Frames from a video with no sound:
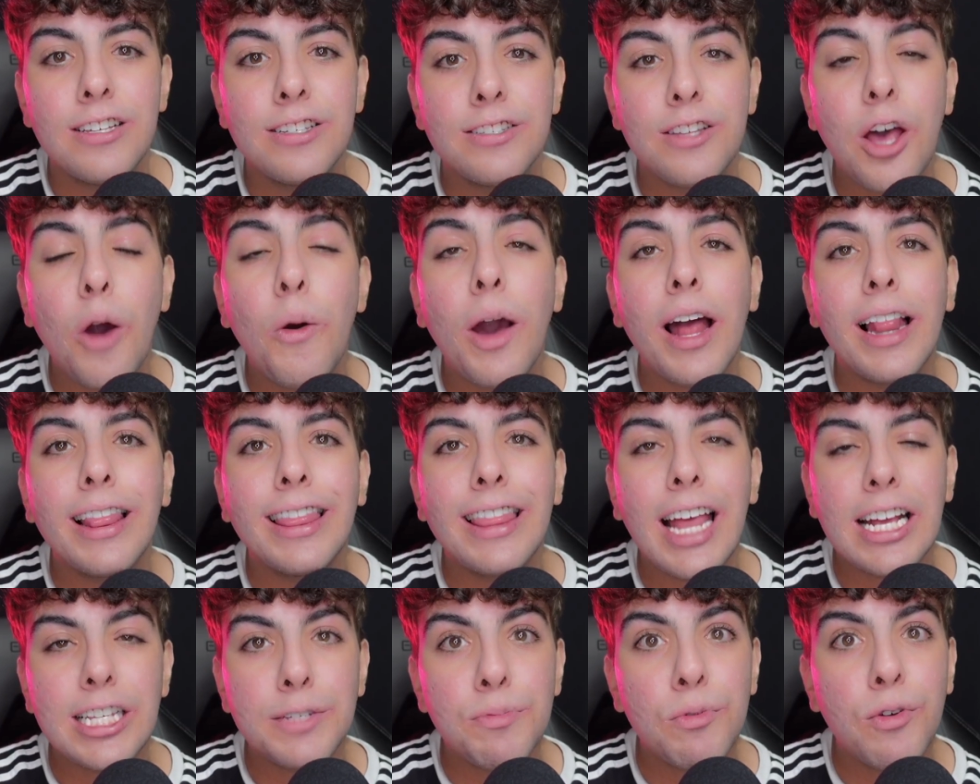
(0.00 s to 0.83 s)
So
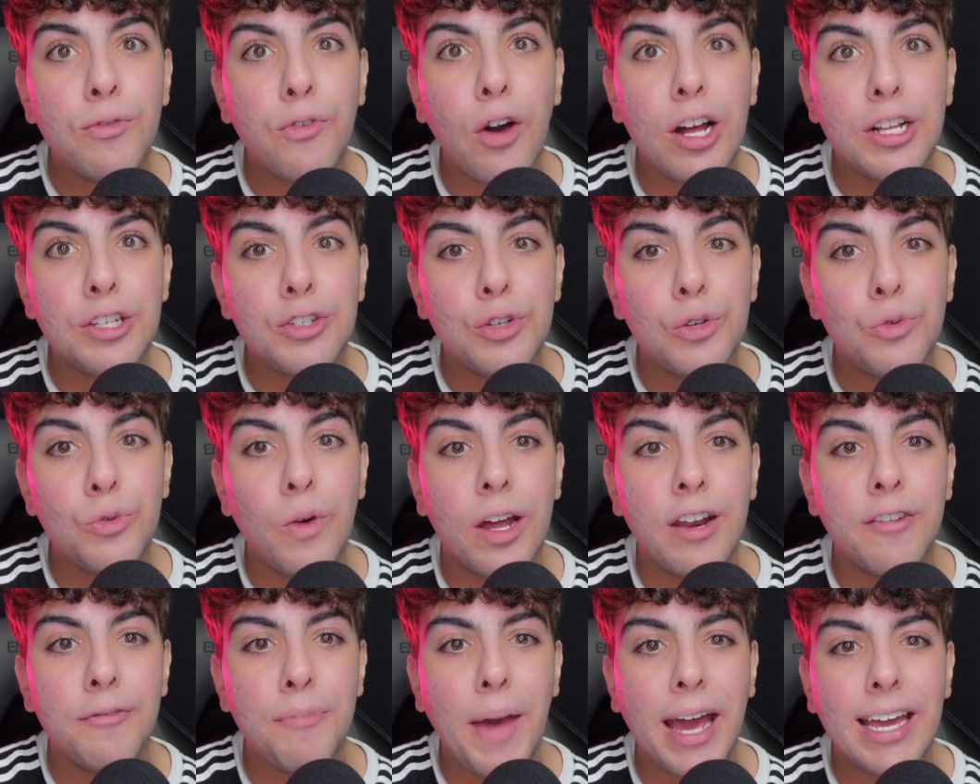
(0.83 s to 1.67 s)
let's move on to
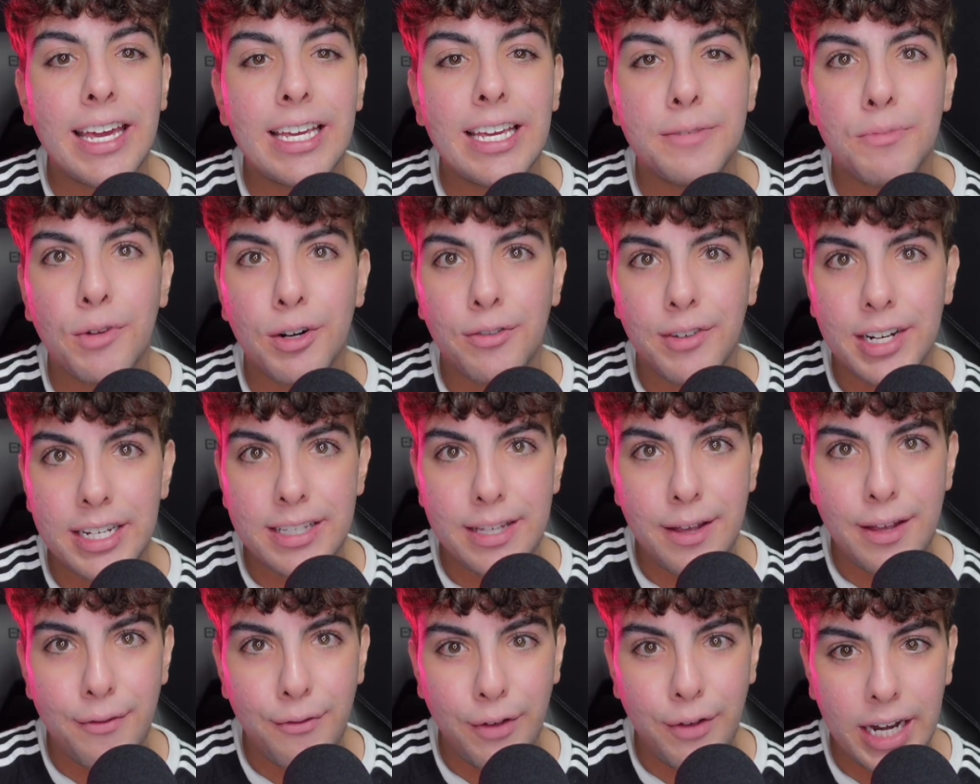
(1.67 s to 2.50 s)
one of Becky's more
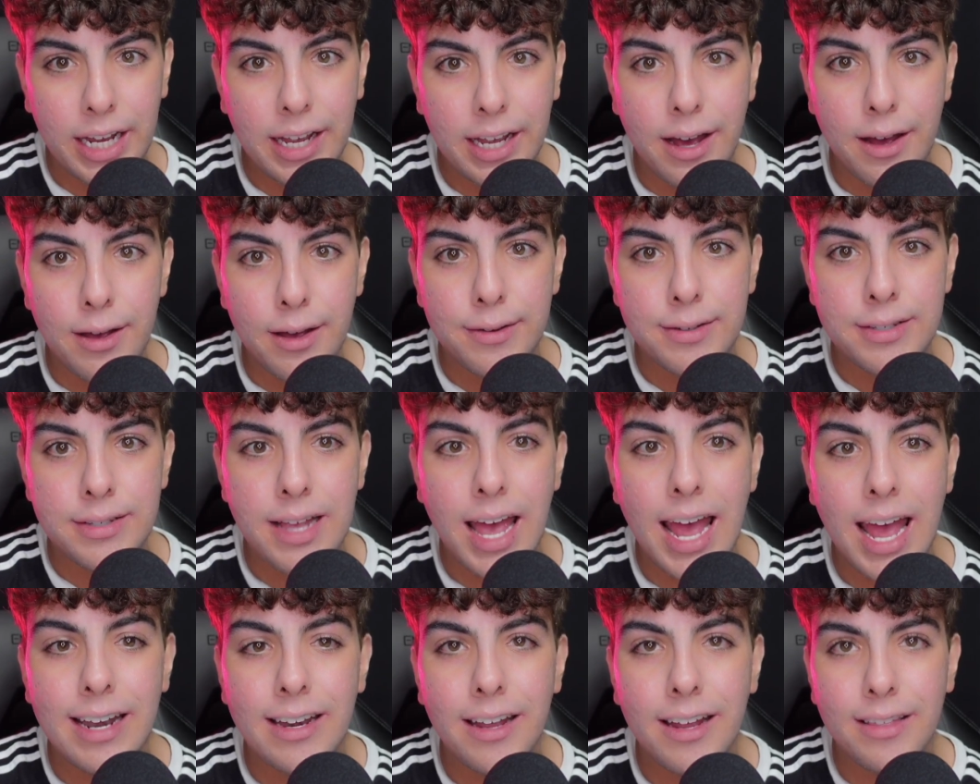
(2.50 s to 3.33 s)
recent videos.
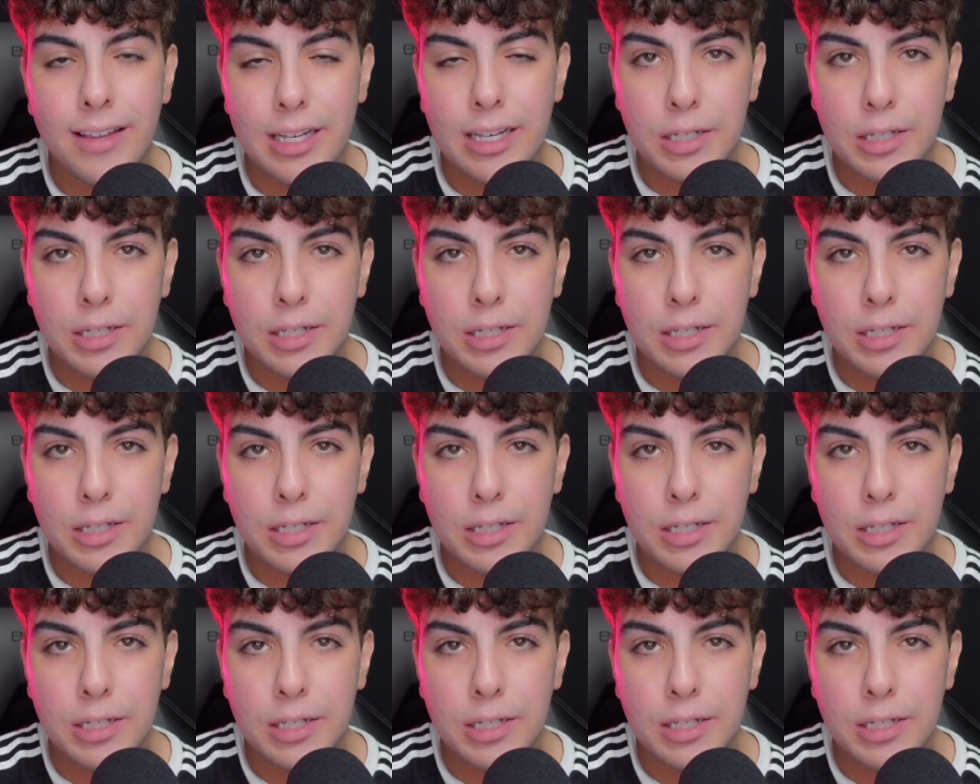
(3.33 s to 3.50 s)
And this